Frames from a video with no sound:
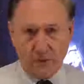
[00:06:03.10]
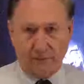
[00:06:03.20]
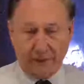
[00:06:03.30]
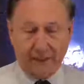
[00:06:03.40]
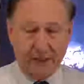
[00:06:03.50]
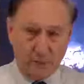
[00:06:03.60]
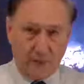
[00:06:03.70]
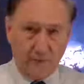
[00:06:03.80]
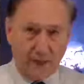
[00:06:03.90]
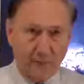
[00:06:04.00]
and stuff like that's
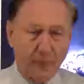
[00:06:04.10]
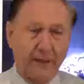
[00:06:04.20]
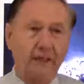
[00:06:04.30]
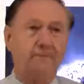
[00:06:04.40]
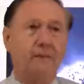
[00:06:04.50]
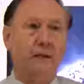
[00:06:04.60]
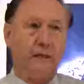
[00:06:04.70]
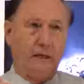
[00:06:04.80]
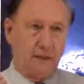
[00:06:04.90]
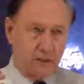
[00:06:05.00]
been evaporated,
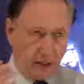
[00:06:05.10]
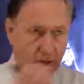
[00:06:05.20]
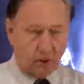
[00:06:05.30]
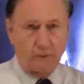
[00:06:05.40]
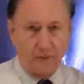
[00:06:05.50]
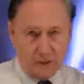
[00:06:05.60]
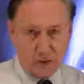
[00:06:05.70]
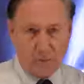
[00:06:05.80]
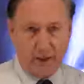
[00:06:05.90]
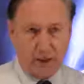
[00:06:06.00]
and it sends it off into
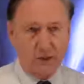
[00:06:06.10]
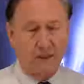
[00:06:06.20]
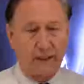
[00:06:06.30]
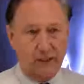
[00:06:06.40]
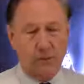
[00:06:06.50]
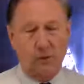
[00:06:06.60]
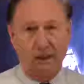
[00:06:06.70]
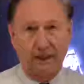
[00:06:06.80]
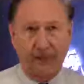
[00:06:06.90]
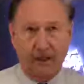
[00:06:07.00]
space, and that's
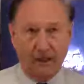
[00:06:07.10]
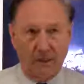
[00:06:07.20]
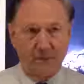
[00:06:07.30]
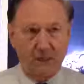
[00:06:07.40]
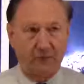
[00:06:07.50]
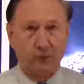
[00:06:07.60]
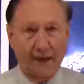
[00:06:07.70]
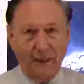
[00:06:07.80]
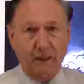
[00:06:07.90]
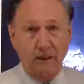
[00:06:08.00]
why comets have a
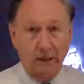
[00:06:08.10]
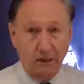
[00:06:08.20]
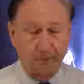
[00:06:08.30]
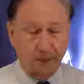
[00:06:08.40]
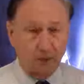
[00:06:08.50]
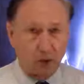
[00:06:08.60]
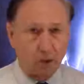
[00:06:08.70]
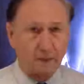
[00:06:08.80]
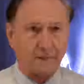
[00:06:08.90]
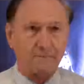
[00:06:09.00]
radically elliptical
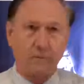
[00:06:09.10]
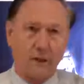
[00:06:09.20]
orbit.